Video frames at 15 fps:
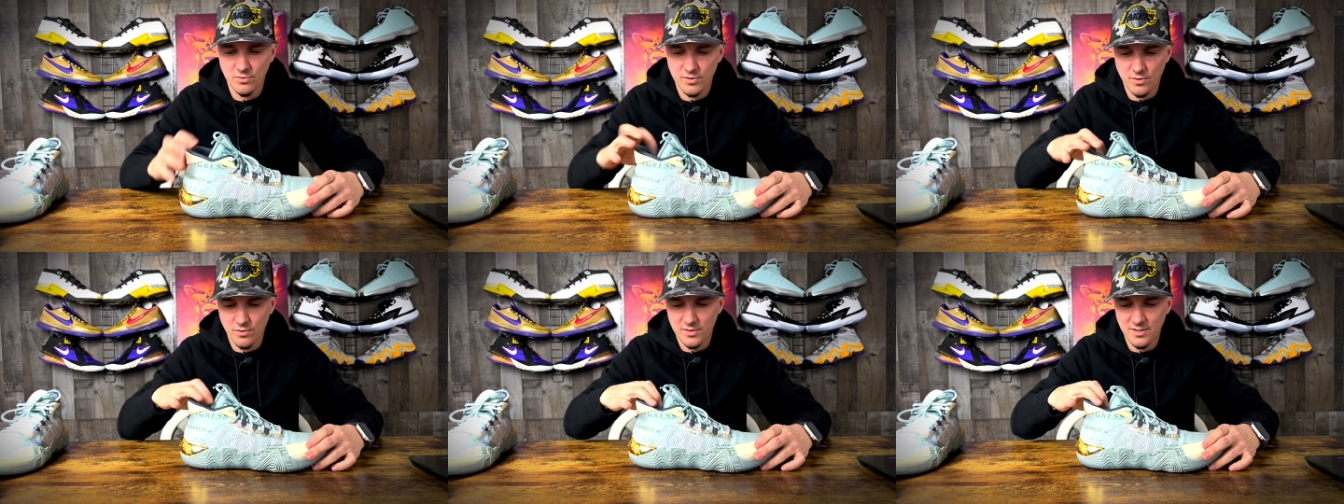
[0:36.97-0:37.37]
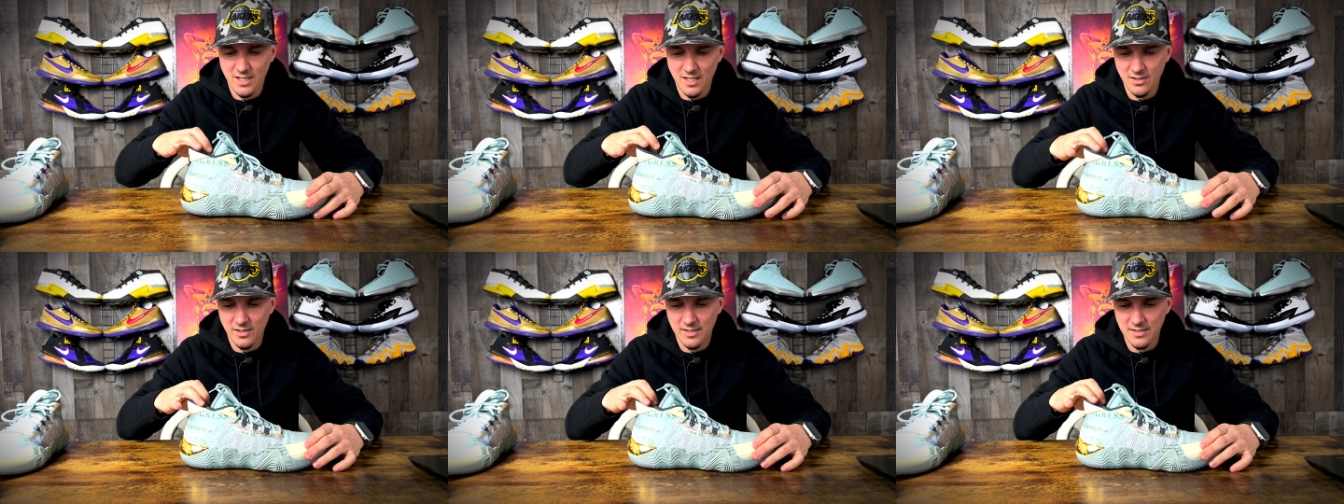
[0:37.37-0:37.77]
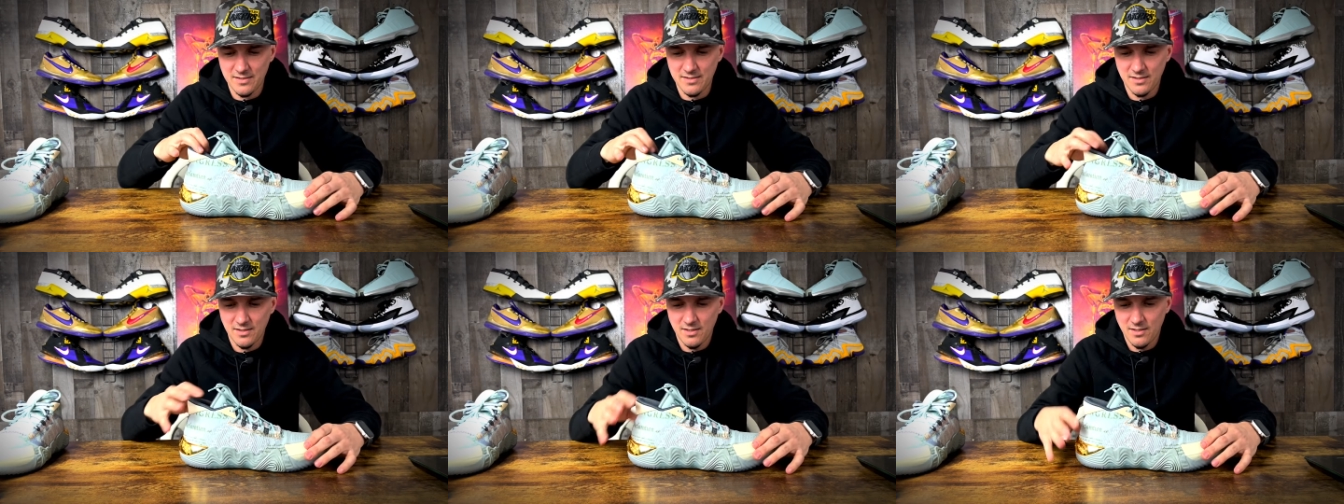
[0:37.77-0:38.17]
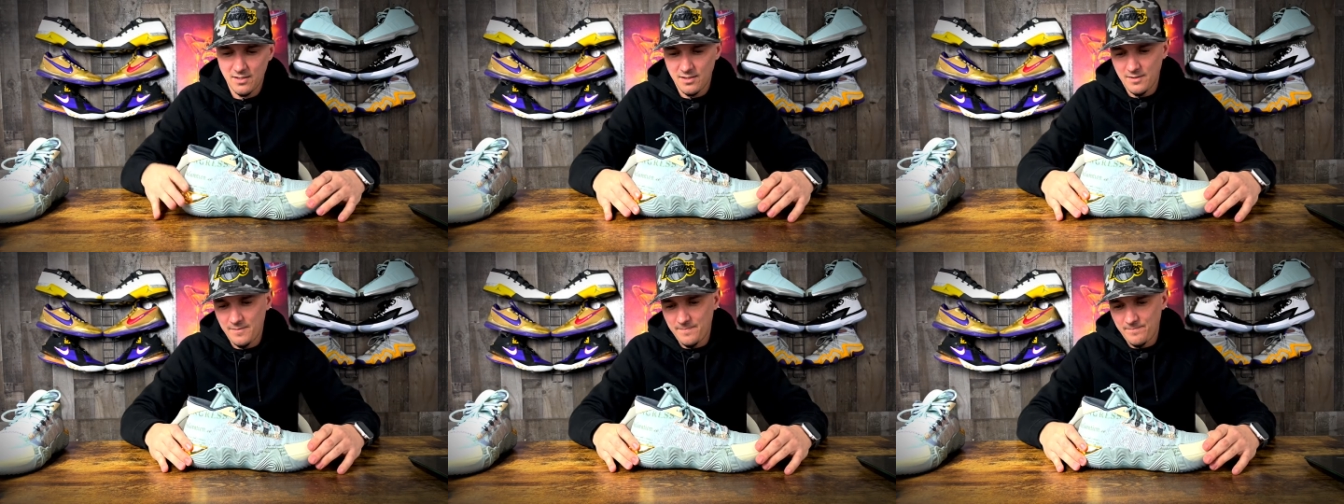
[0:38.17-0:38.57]
So it's not like it's
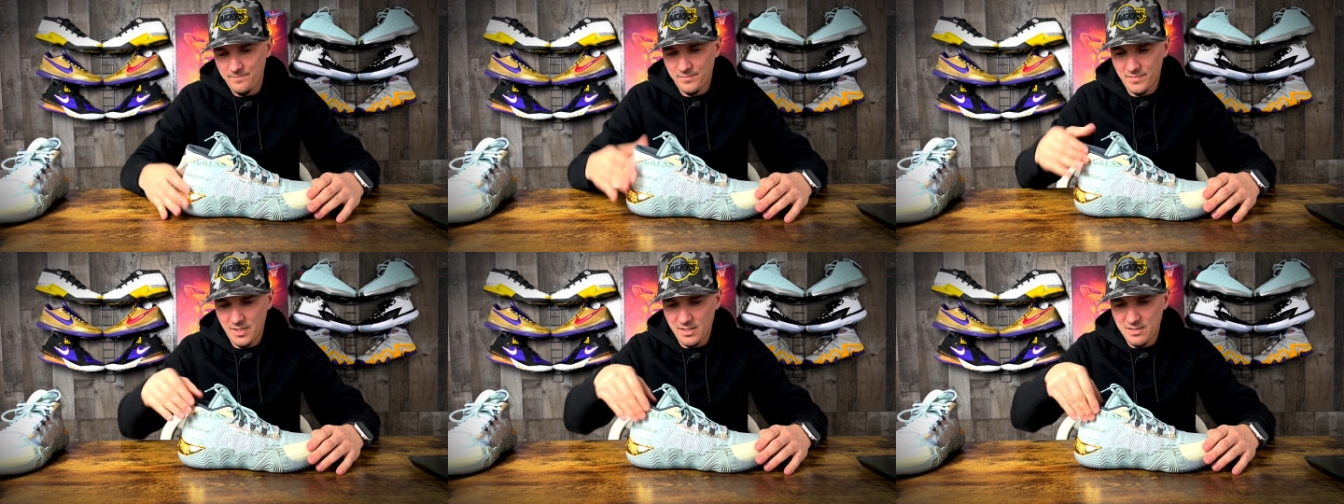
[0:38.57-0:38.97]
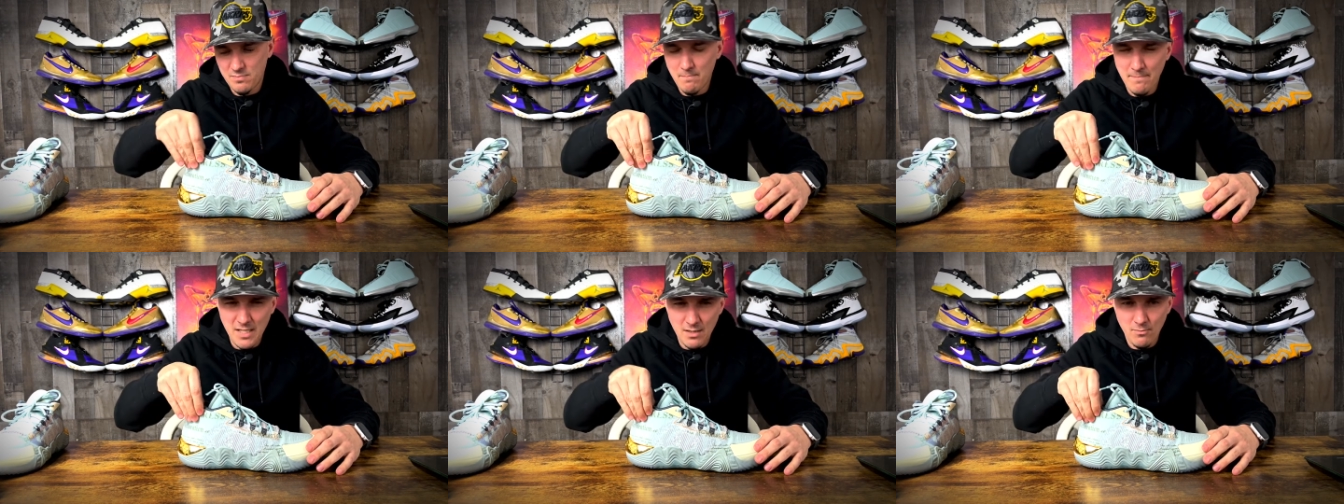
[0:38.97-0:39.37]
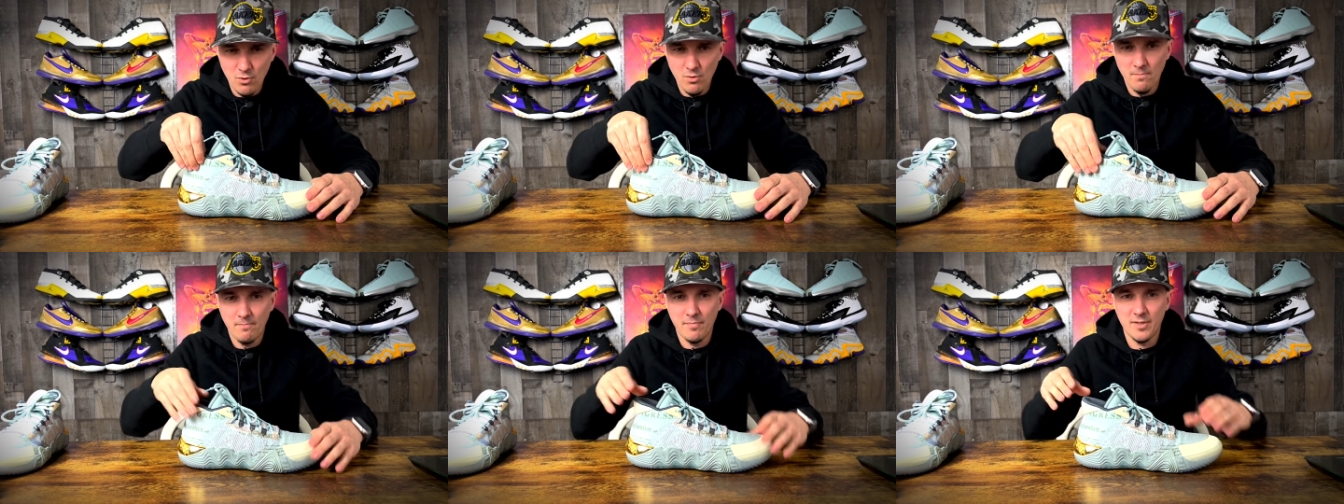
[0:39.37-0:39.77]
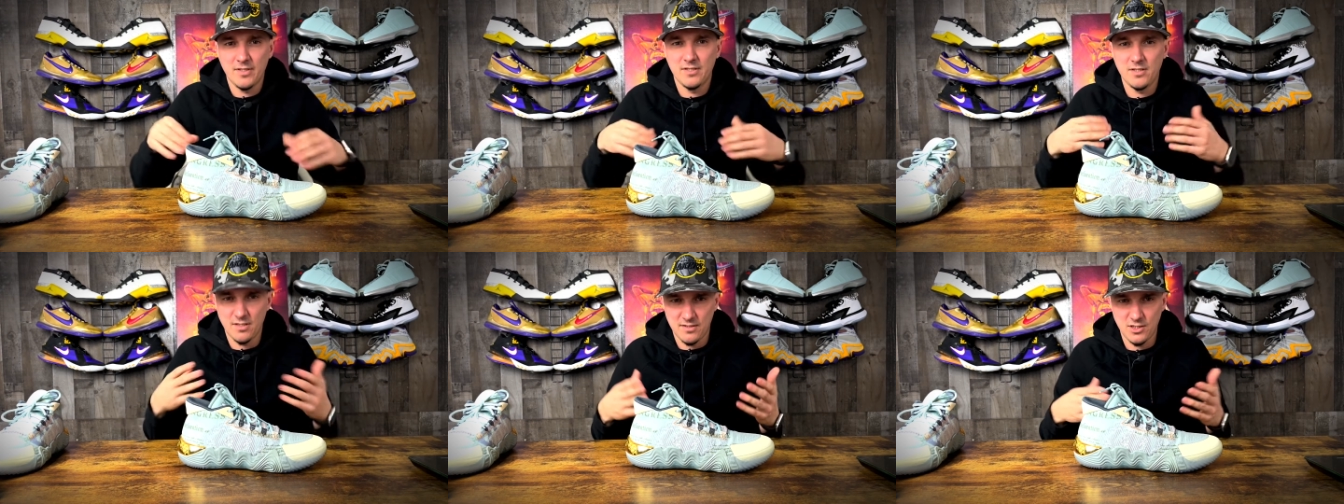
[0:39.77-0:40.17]
it's minimal, but it
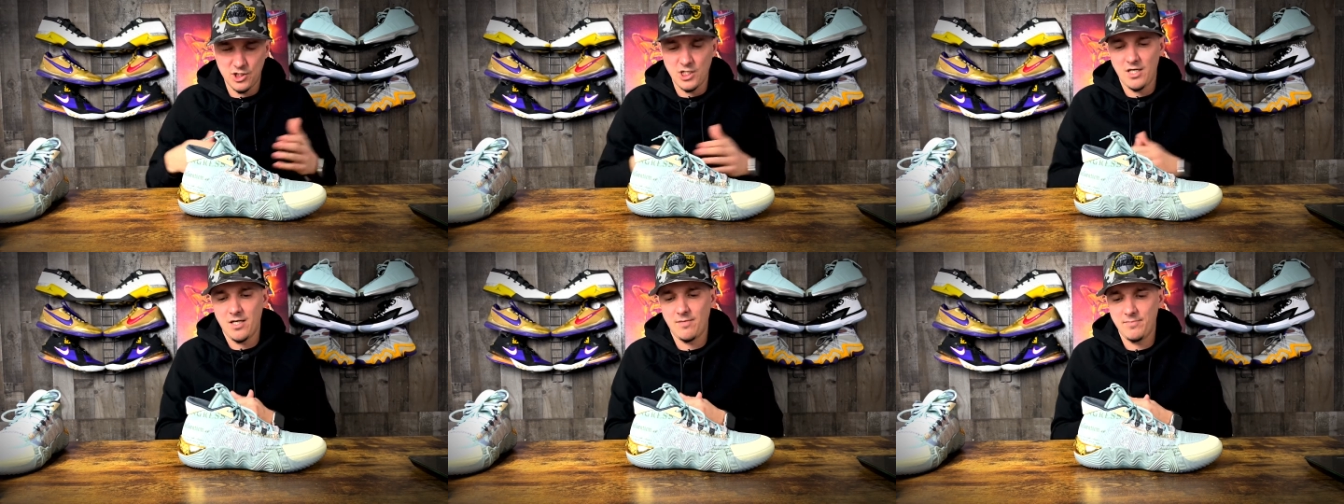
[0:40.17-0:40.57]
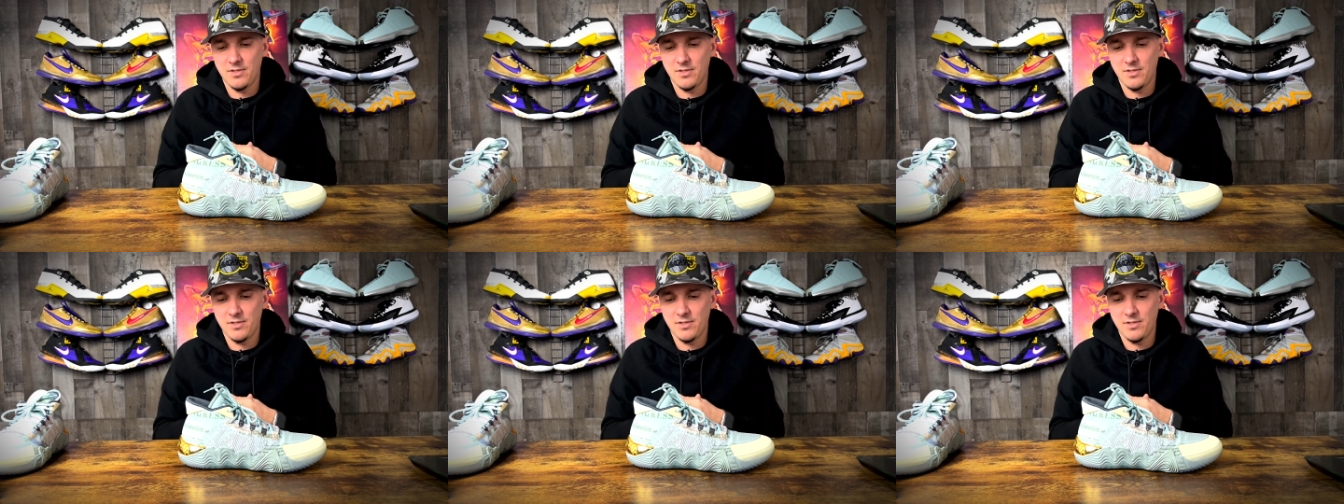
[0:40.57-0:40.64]
does a job.